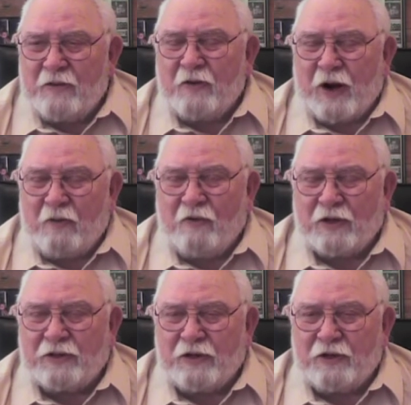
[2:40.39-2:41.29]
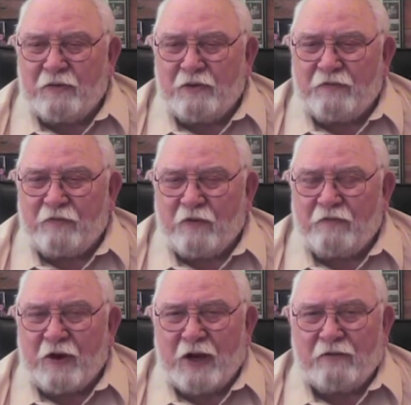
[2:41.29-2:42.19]
what I wanted to do, put 4
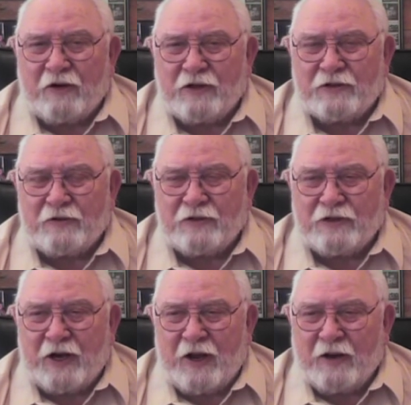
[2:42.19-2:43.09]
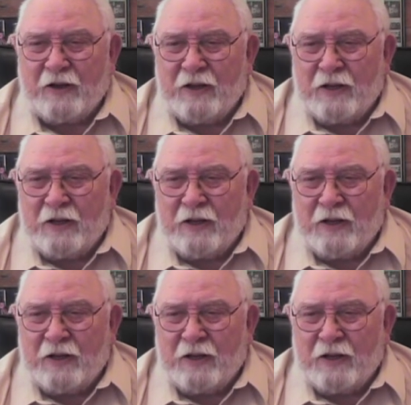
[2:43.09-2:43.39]
flanking rudders on the Jag.